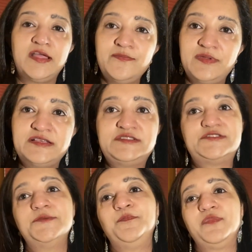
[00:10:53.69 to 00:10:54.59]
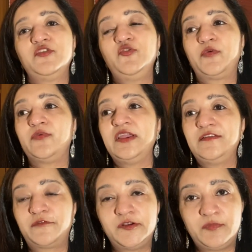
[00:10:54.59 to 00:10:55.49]
best to provide
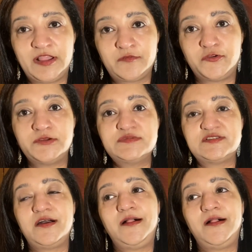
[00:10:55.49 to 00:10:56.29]
different platforms.